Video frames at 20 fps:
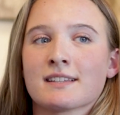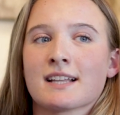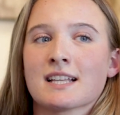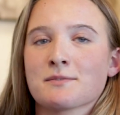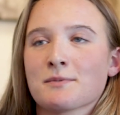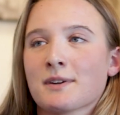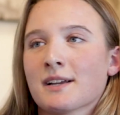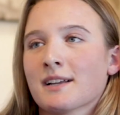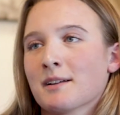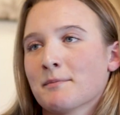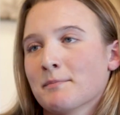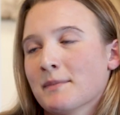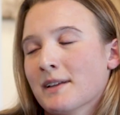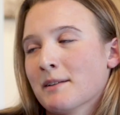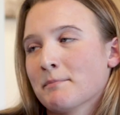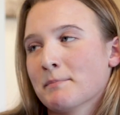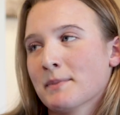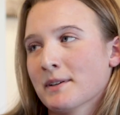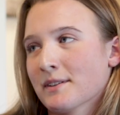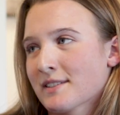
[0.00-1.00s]
That's why it
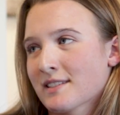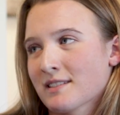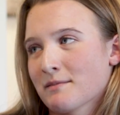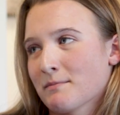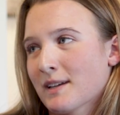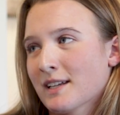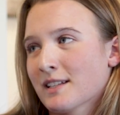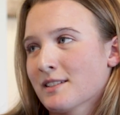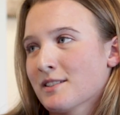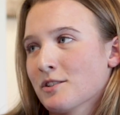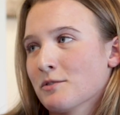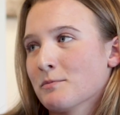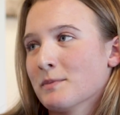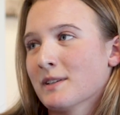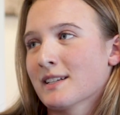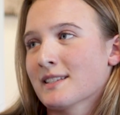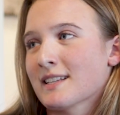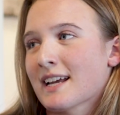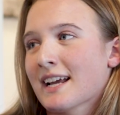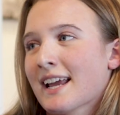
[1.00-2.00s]
appeals to me too,
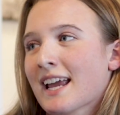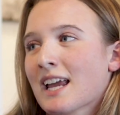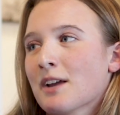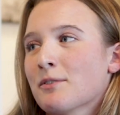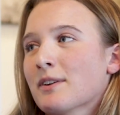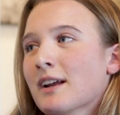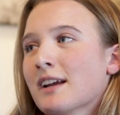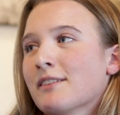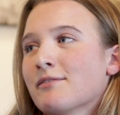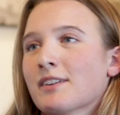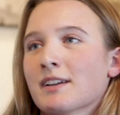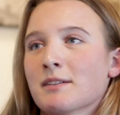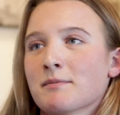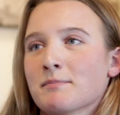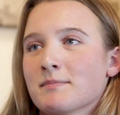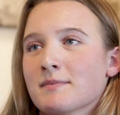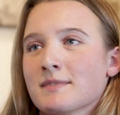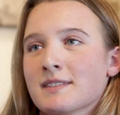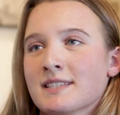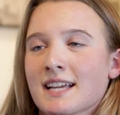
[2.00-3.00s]
because I hate when I have like
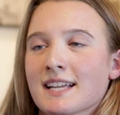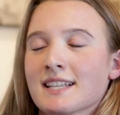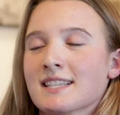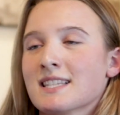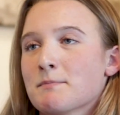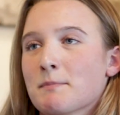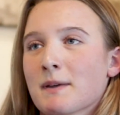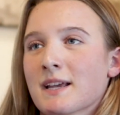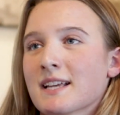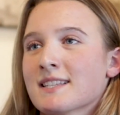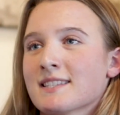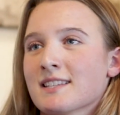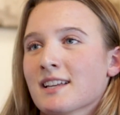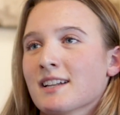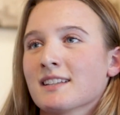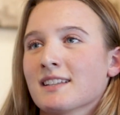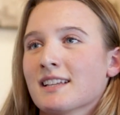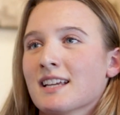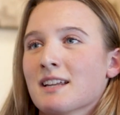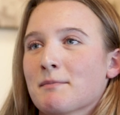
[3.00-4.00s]
dead space
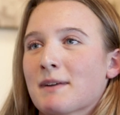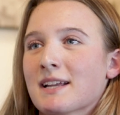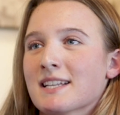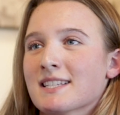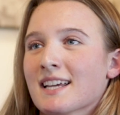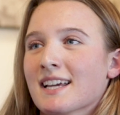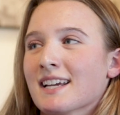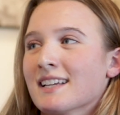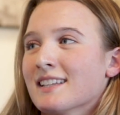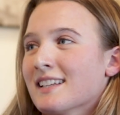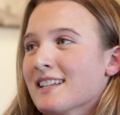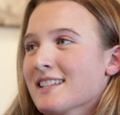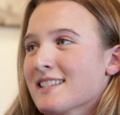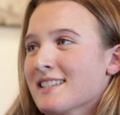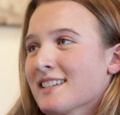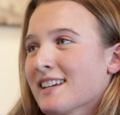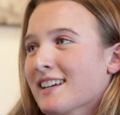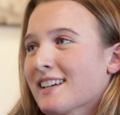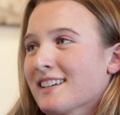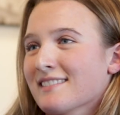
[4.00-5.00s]
suddenly in my day and then it's
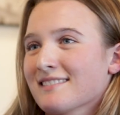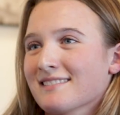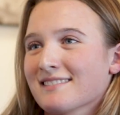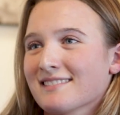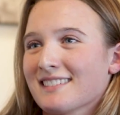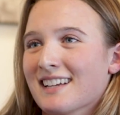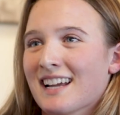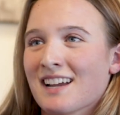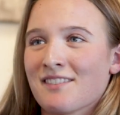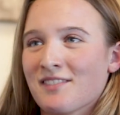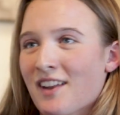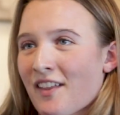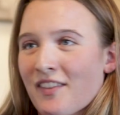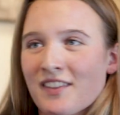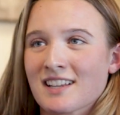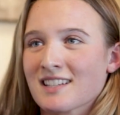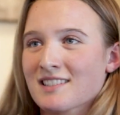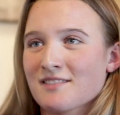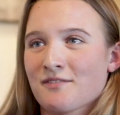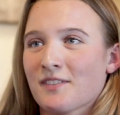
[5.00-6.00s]
like I have
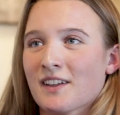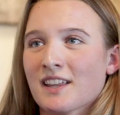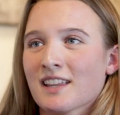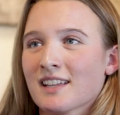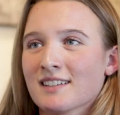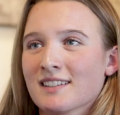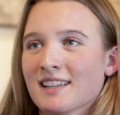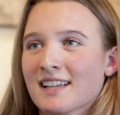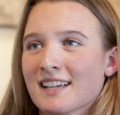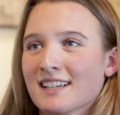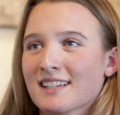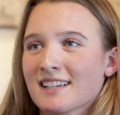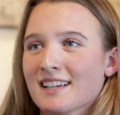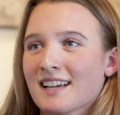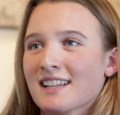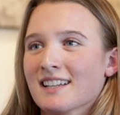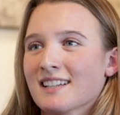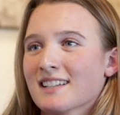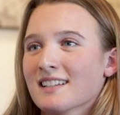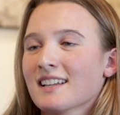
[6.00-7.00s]
nothing to fill it
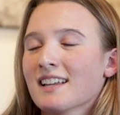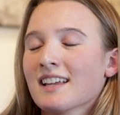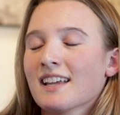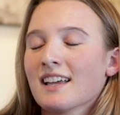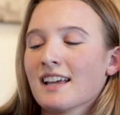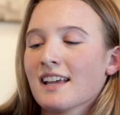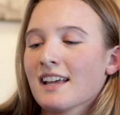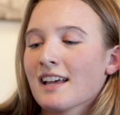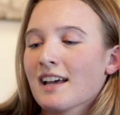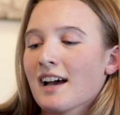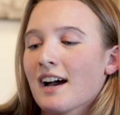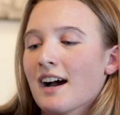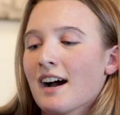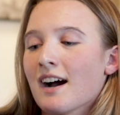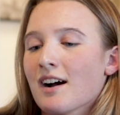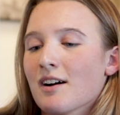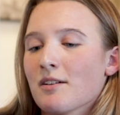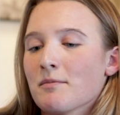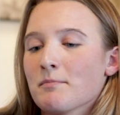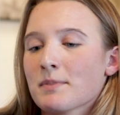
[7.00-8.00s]
and
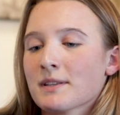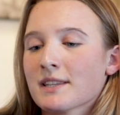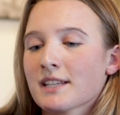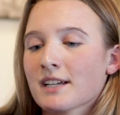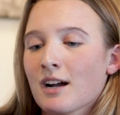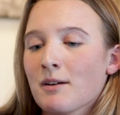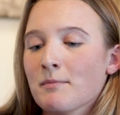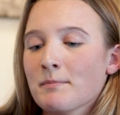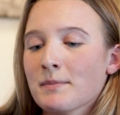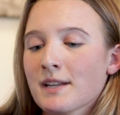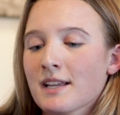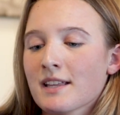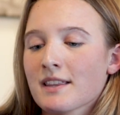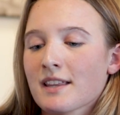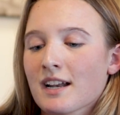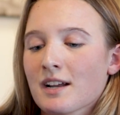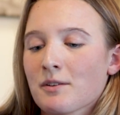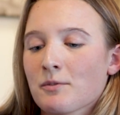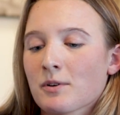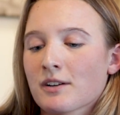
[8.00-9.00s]
but the company
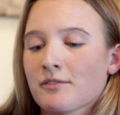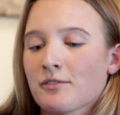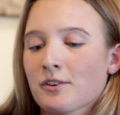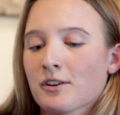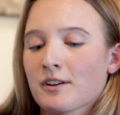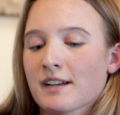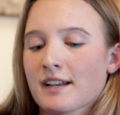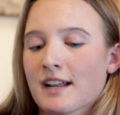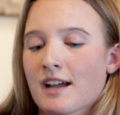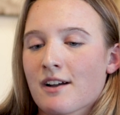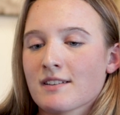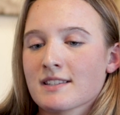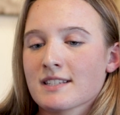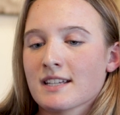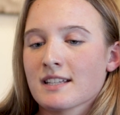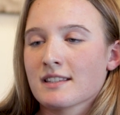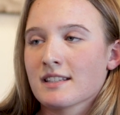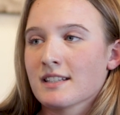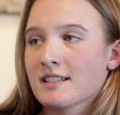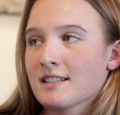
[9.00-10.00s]
that I work for right now, it's
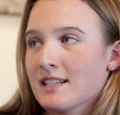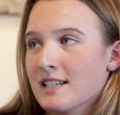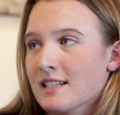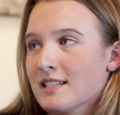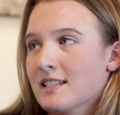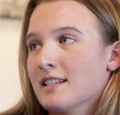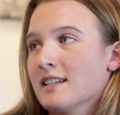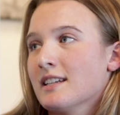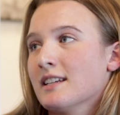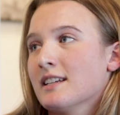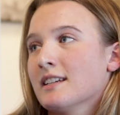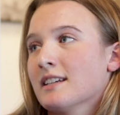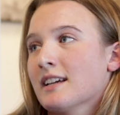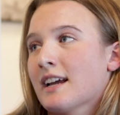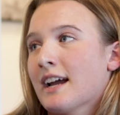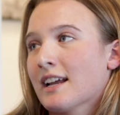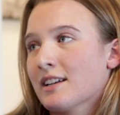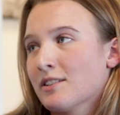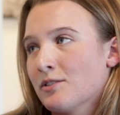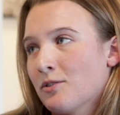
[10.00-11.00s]
at the DT
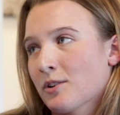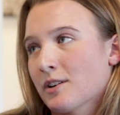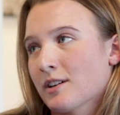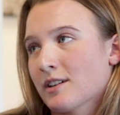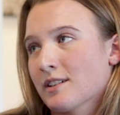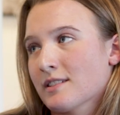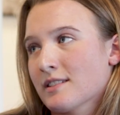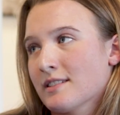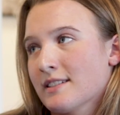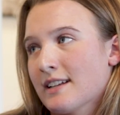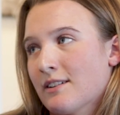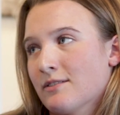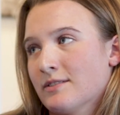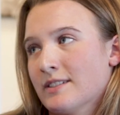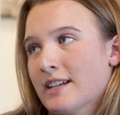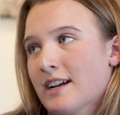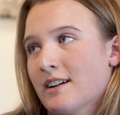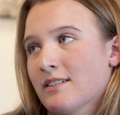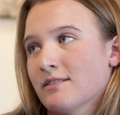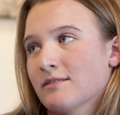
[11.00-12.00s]
headquarters
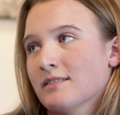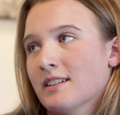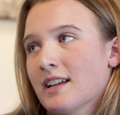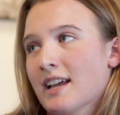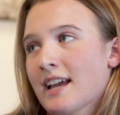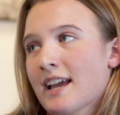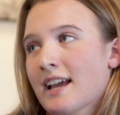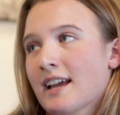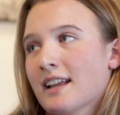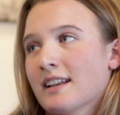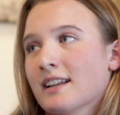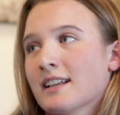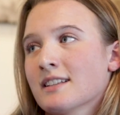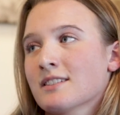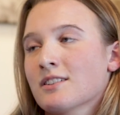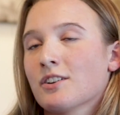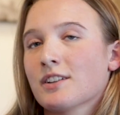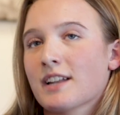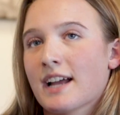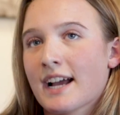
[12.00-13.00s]
downtown, and it's
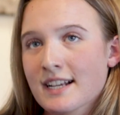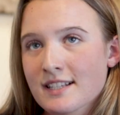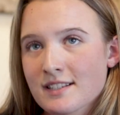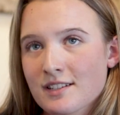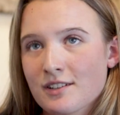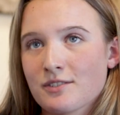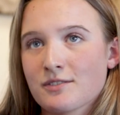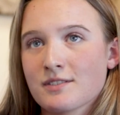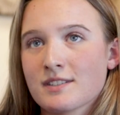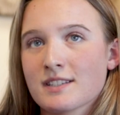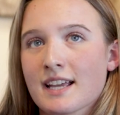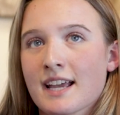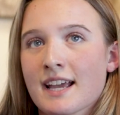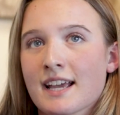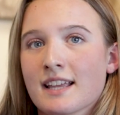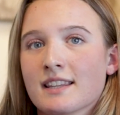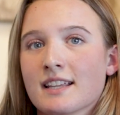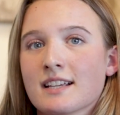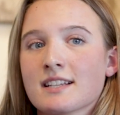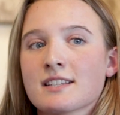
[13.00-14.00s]
called Exos,
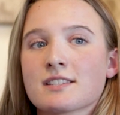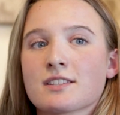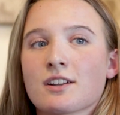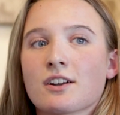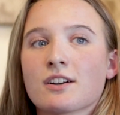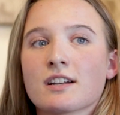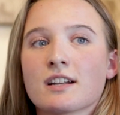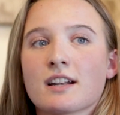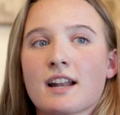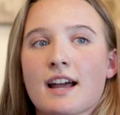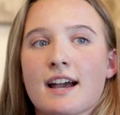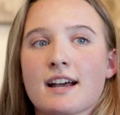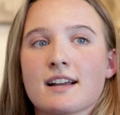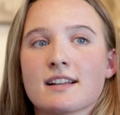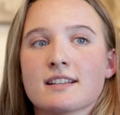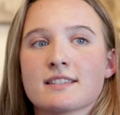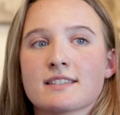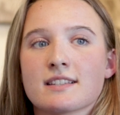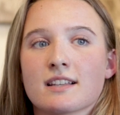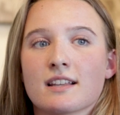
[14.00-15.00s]
and they started as